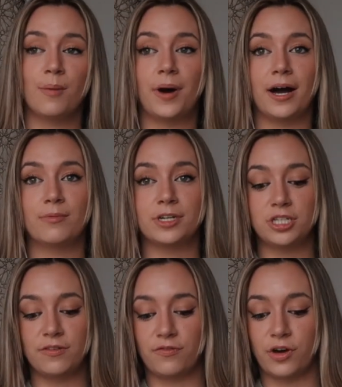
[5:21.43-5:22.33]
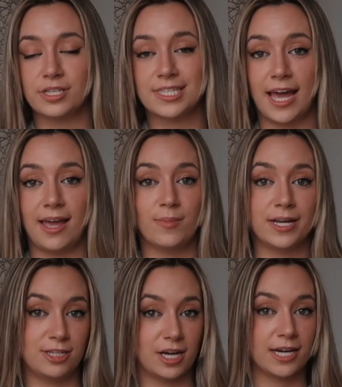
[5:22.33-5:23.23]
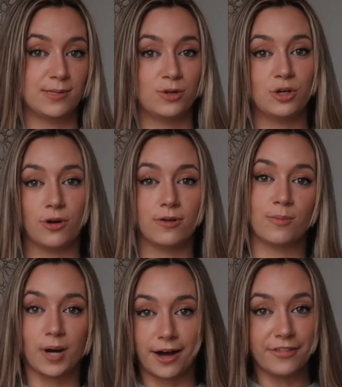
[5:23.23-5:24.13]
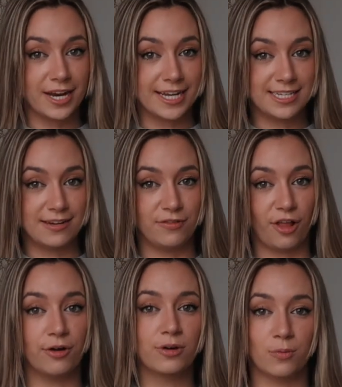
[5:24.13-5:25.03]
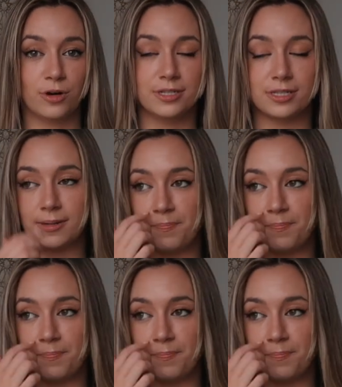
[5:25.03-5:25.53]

But when she first came, as you guys would know, the part that I did vlog was,